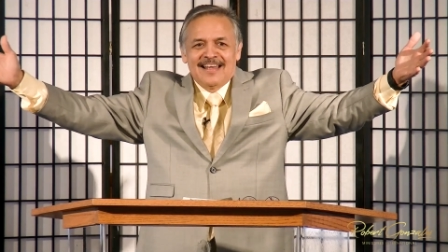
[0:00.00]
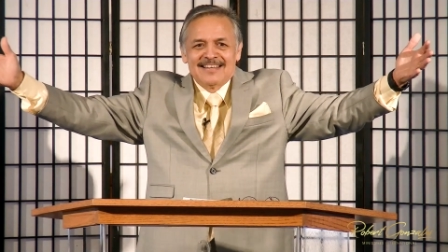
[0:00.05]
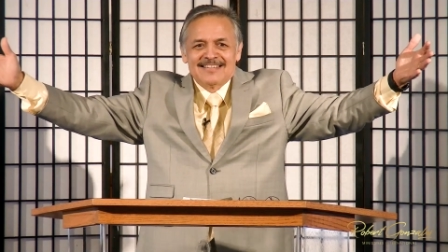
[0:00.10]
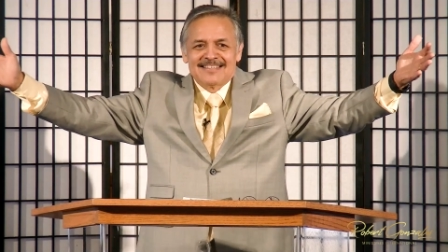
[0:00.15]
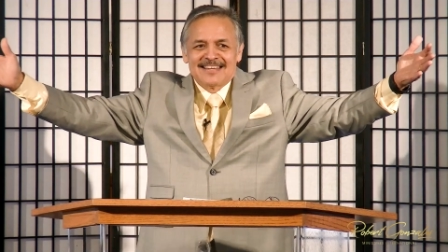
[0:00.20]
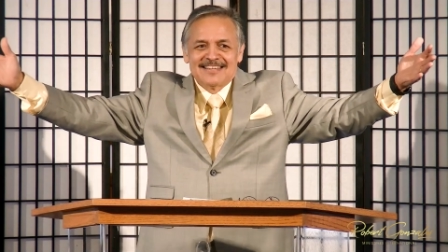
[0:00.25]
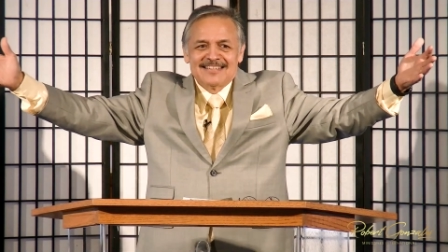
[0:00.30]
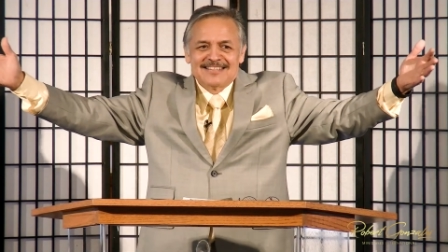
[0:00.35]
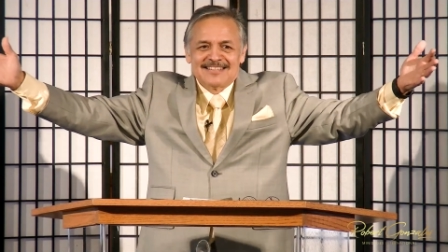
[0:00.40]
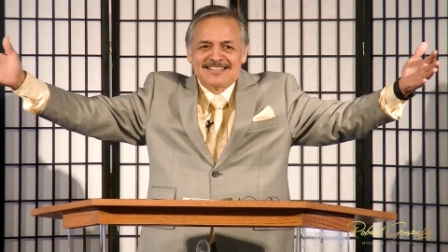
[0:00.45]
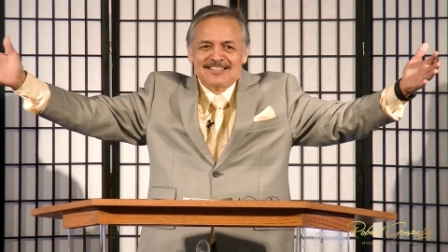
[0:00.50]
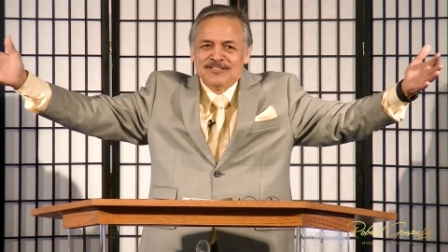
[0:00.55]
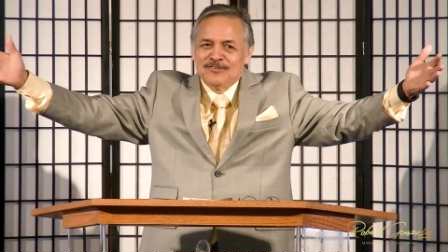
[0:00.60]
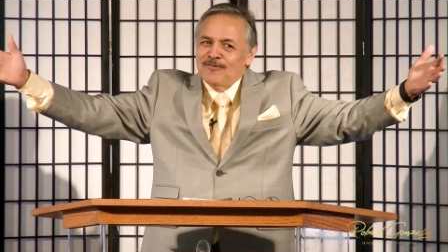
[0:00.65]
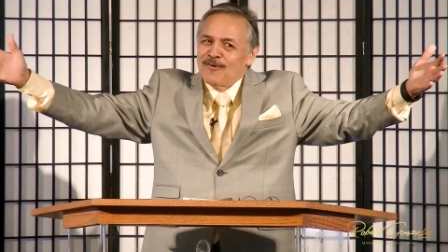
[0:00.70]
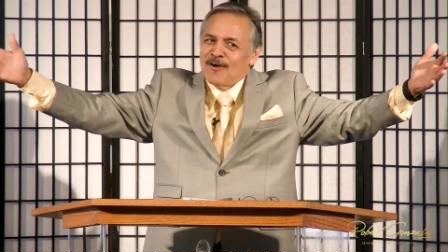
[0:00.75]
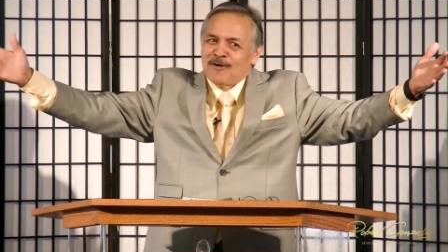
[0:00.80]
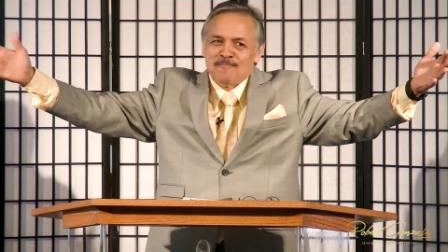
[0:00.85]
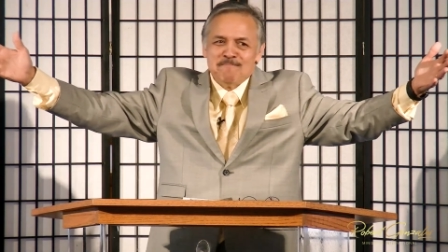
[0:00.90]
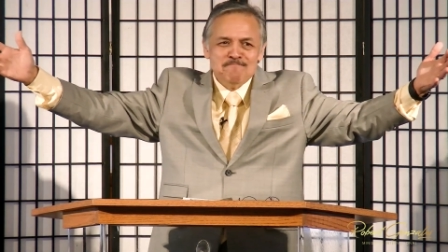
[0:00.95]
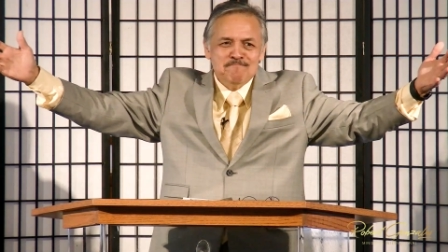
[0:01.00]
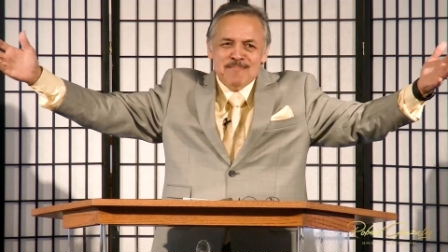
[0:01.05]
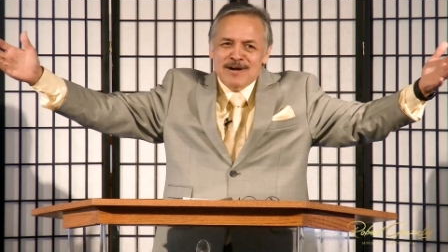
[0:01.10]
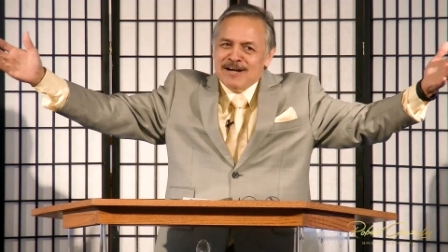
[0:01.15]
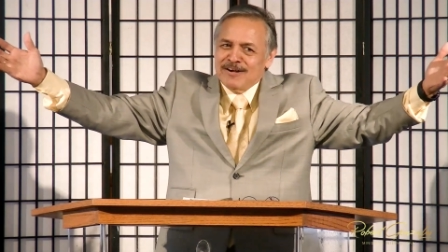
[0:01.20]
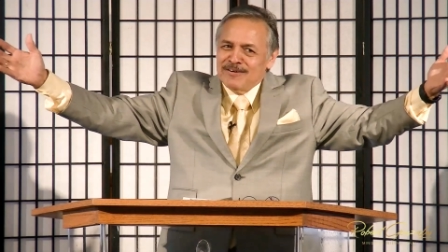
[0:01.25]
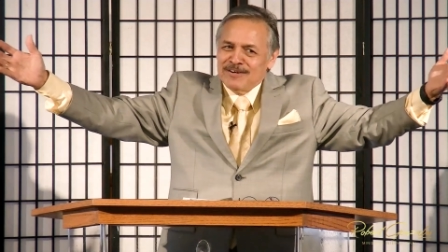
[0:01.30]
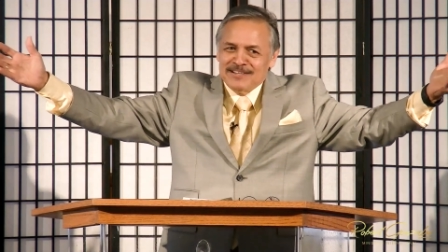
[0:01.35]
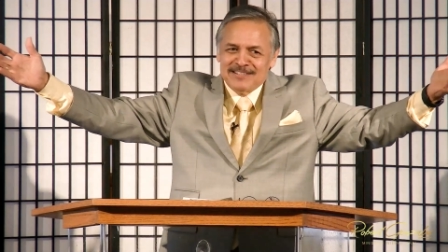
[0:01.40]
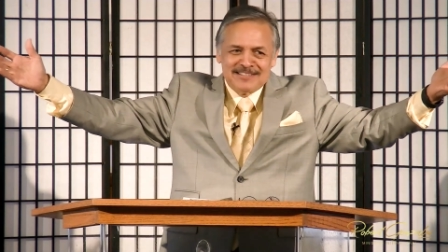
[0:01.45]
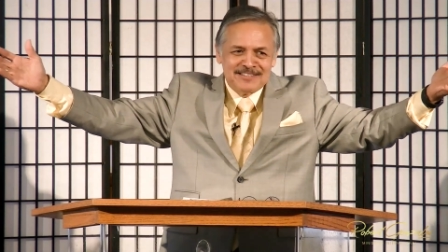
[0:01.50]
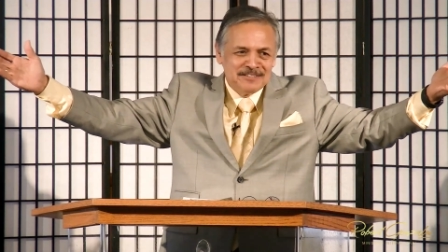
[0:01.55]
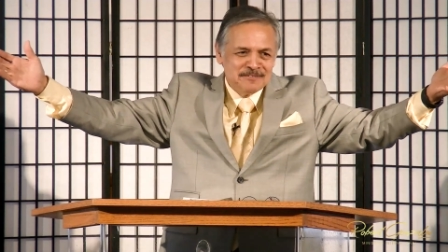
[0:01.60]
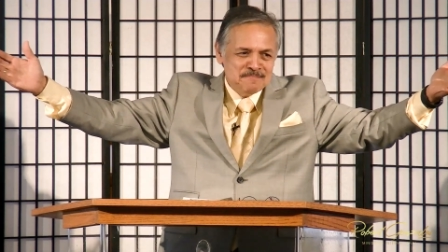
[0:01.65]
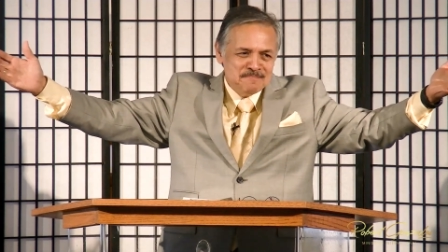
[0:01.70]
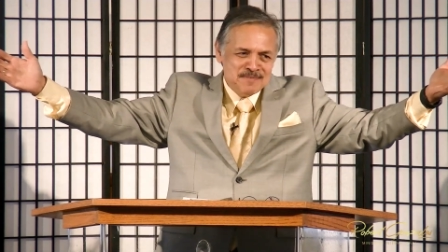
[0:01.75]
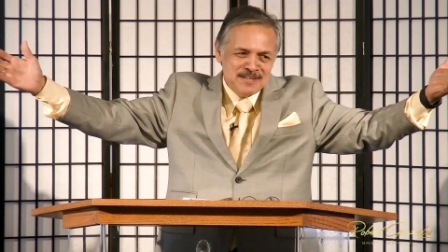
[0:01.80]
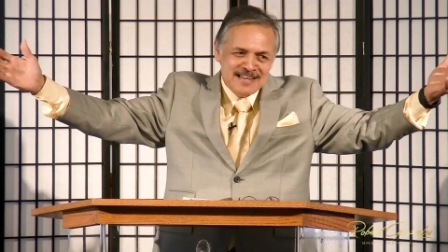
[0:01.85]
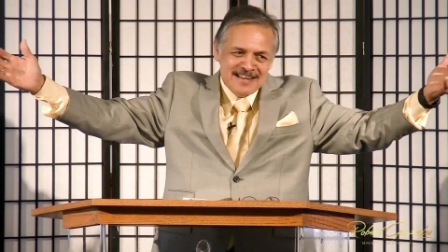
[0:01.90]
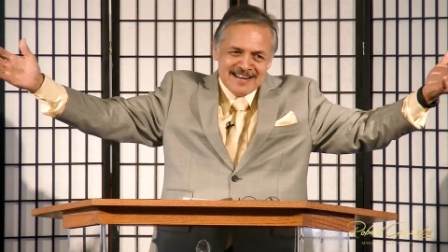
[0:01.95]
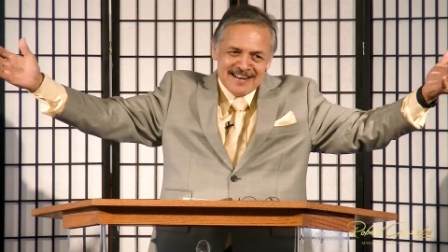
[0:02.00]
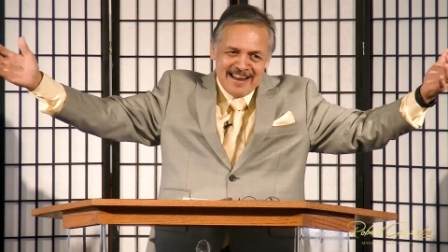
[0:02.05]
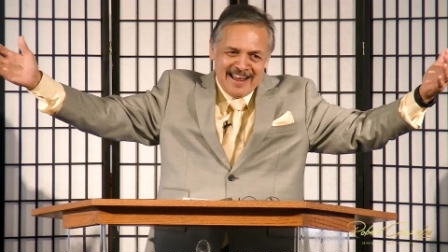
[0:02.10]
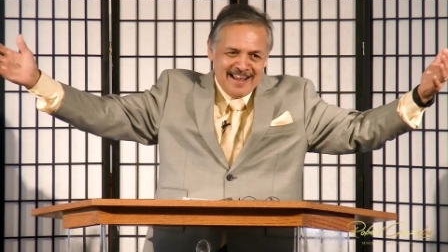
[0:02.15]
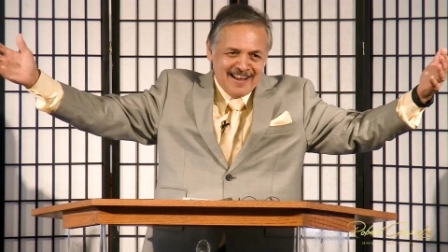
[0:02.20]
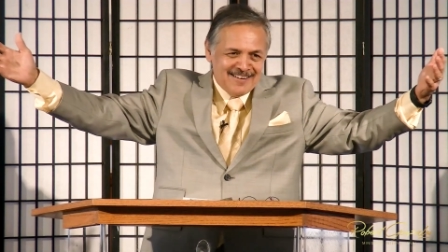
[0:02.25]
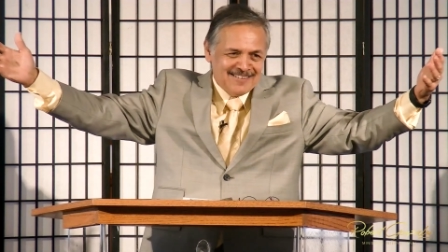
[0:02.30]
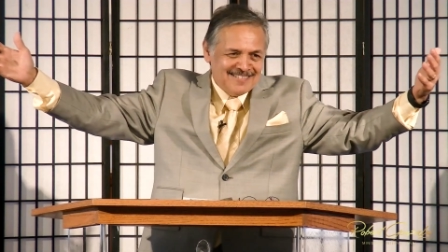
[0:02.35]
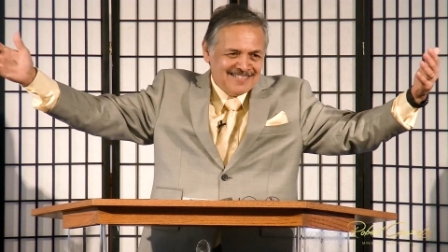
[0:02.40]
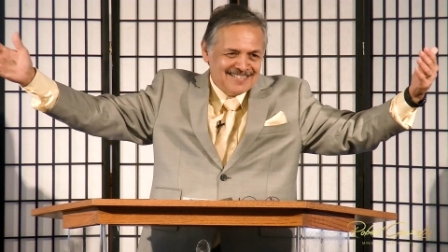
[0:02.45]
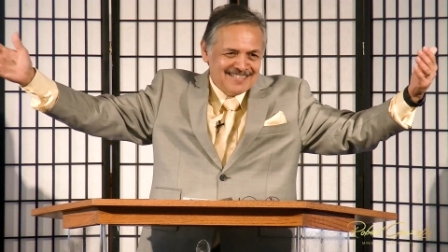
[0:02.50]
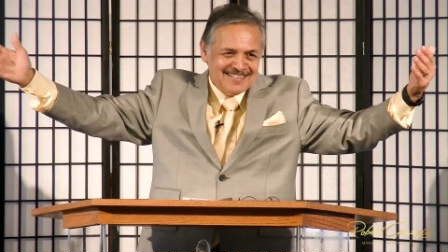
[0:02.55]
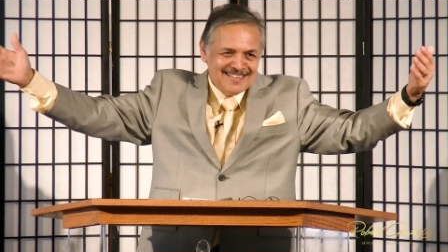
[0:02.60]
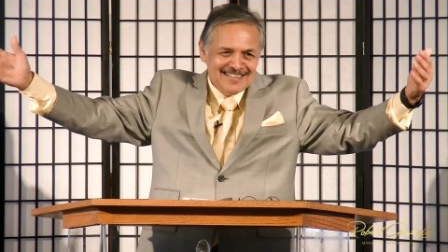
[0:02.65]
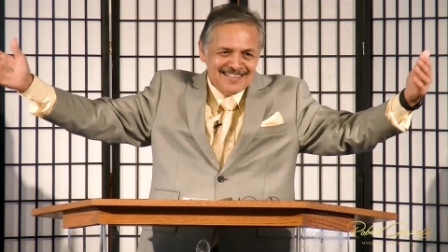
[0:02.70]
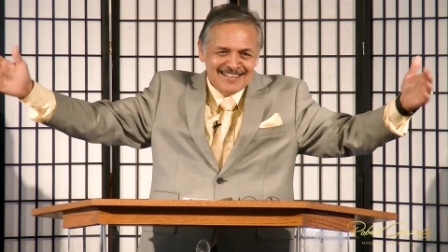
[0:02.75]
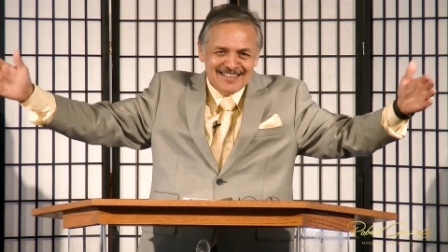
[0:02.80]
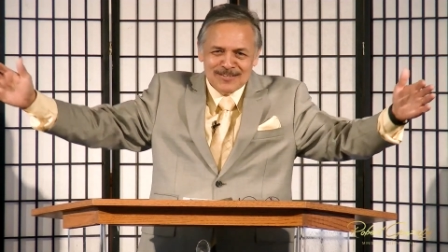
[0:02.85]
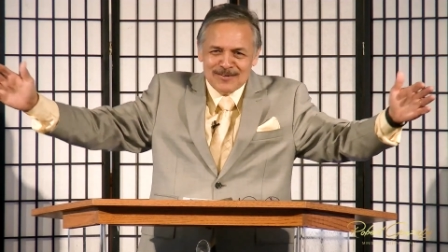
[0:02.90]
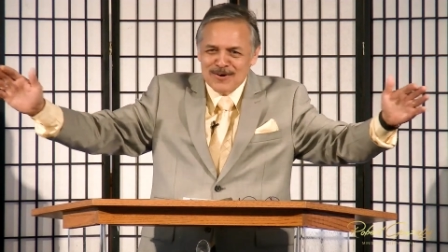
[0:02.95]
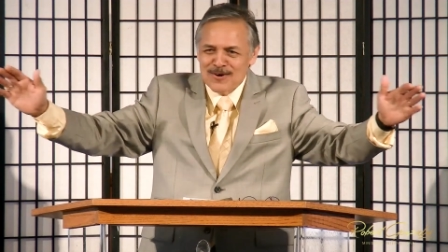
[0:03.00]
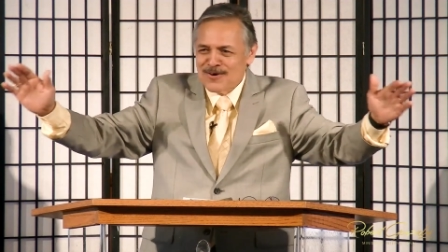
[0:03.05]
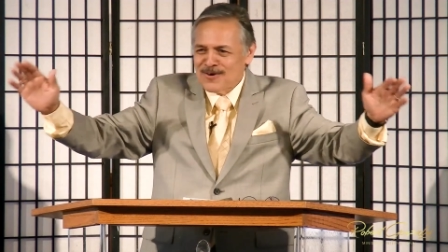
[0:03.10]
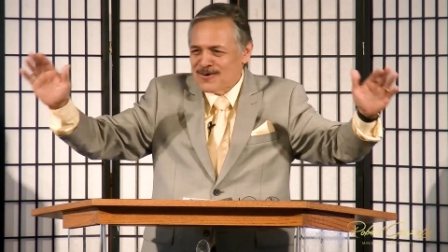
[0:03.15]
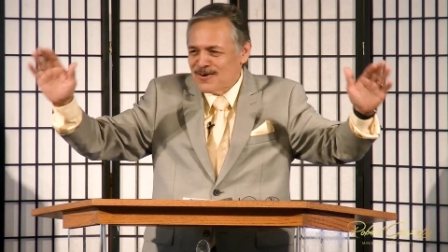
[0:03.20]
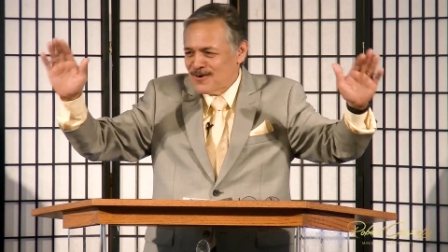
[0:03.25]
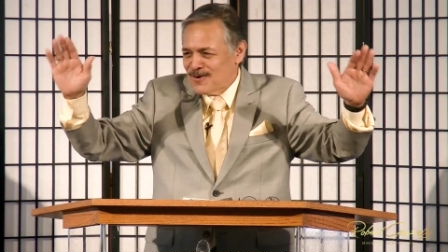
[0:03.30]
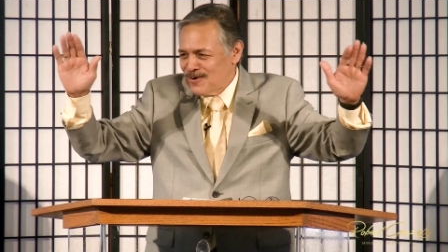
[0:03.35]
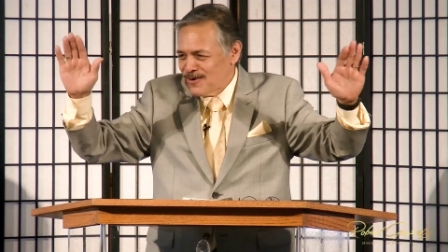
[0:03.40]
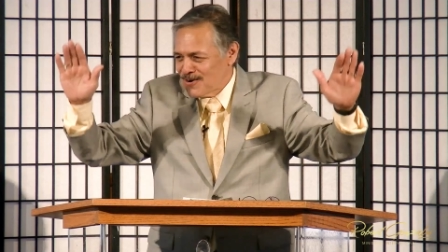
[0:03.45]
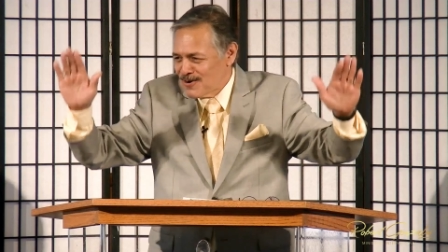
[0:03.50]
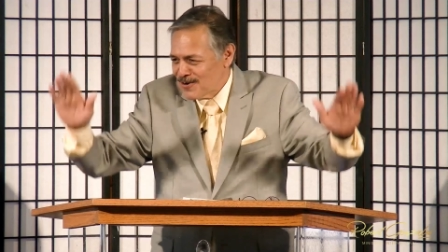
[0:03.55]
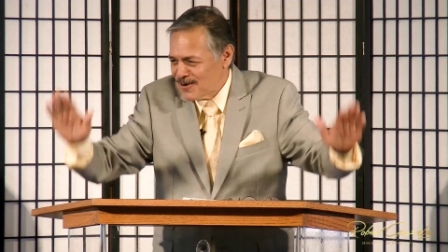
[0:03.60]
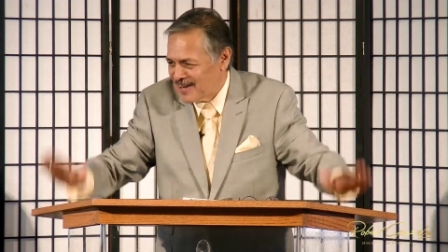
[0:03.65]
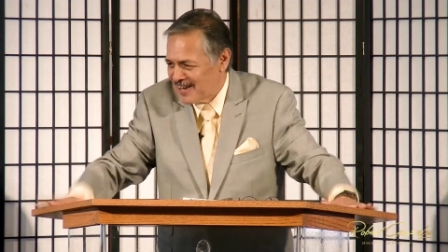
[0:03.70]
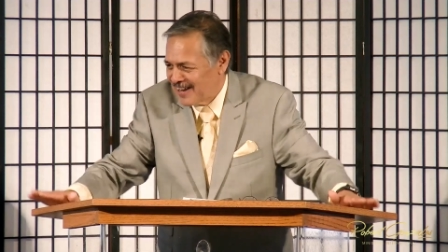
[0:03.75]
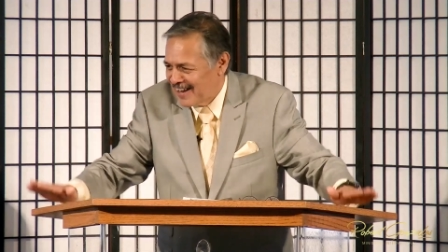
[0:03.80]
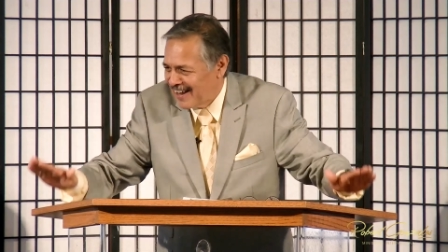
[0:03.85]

says, you are married to me now. Woo!